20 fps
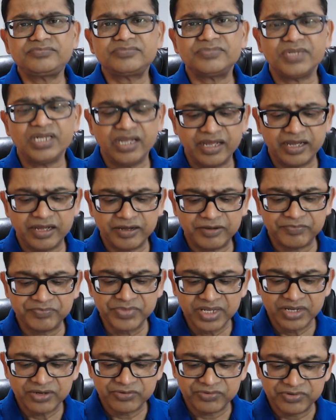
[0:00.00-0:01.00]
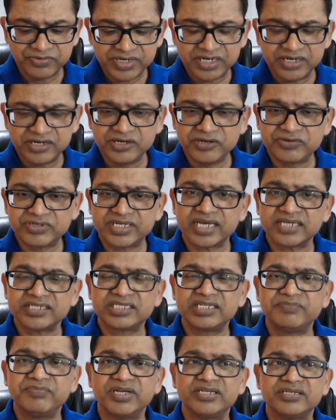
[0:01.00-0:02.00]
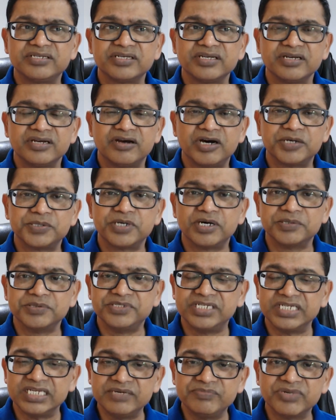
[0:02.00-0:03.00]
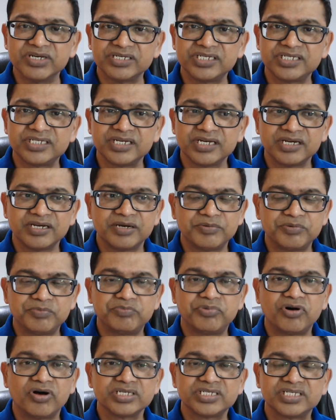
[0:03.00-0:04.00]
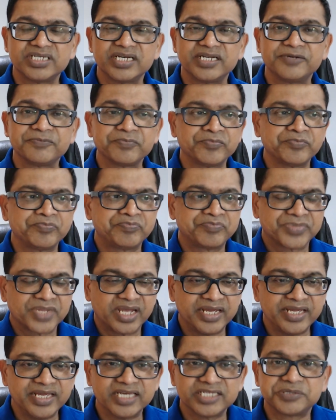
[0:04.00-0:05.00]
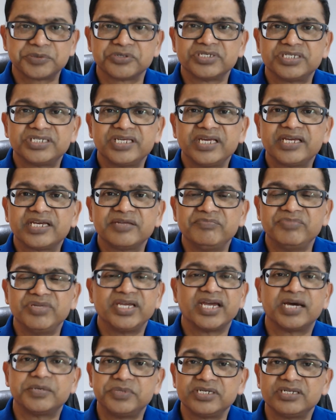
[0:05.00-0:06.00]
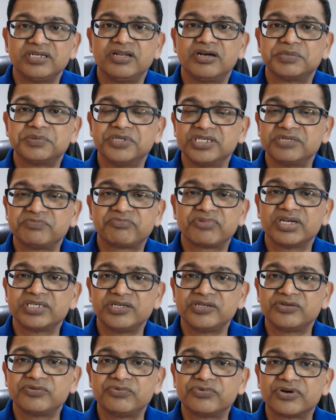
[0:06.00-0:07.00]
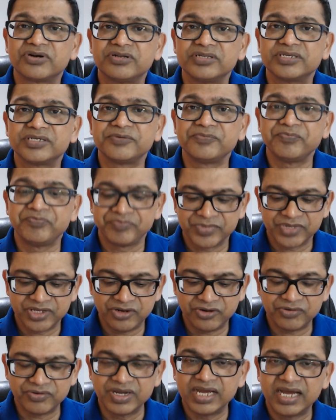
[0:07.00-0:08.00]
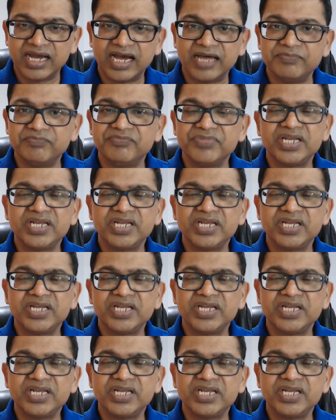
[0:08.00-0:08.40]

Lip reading: Read in the New Testament of Demas. Paul said, he has forsaken me, having loved this present world, you know. And